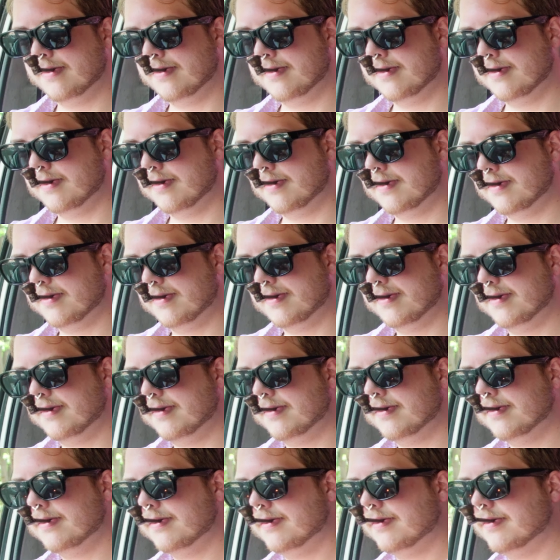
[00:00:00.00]

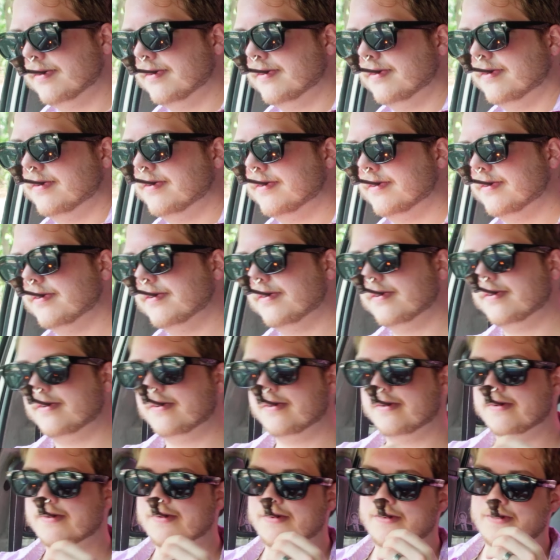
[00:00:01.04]

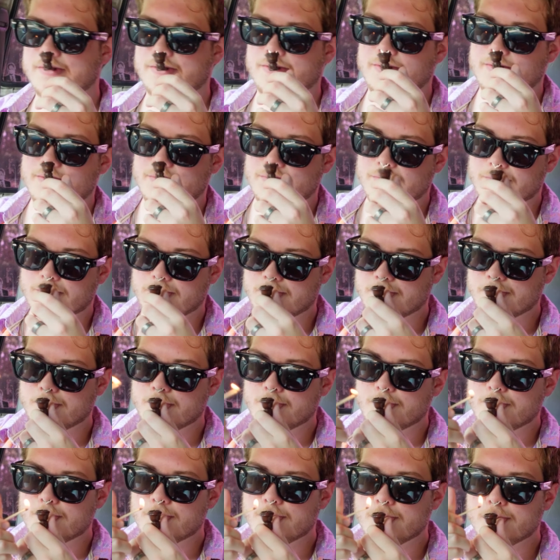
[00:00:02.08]

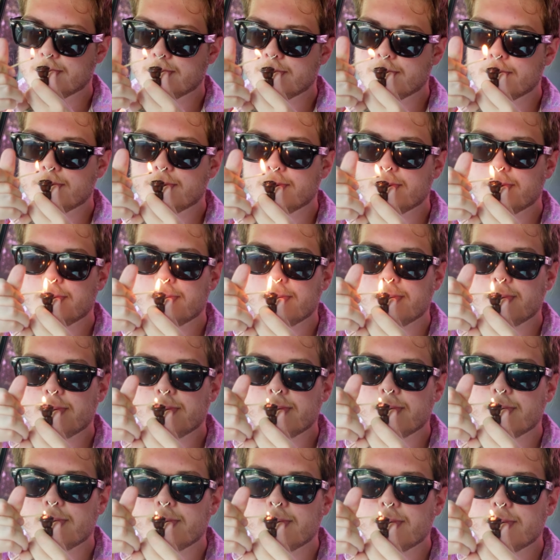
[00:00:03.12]

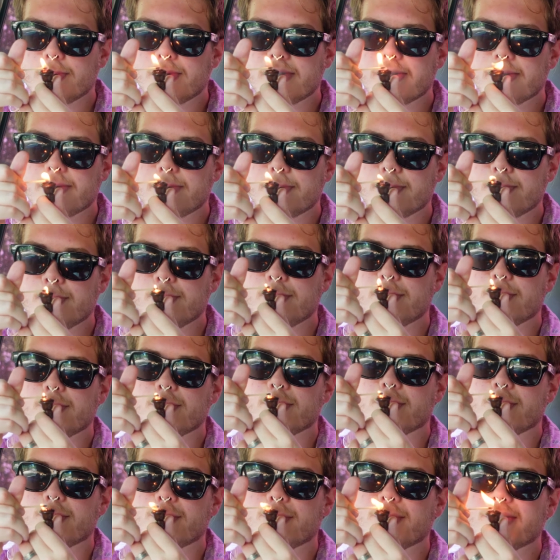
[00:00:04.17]

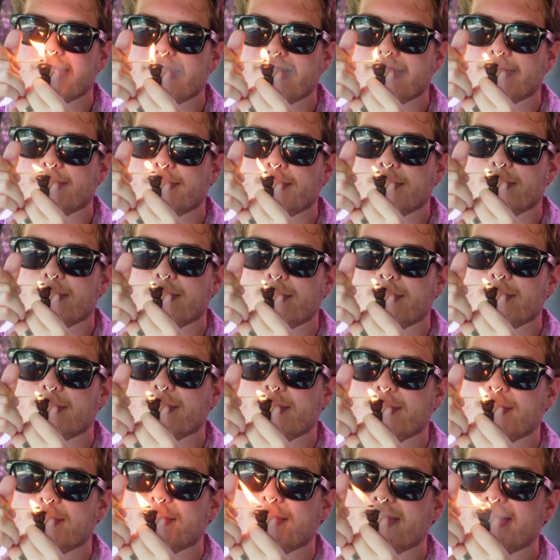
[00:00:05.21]

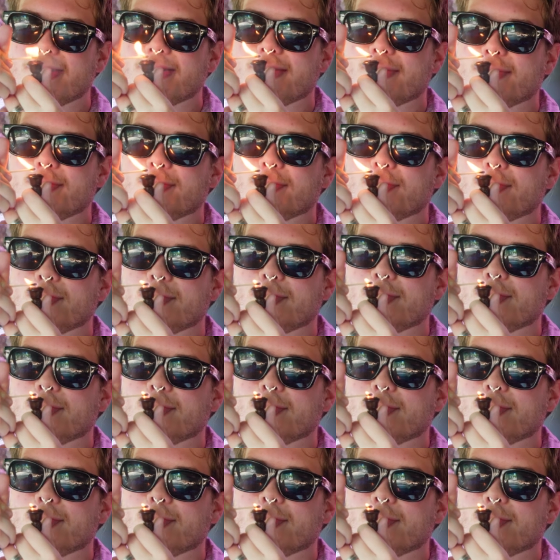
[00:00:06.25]
[no speech]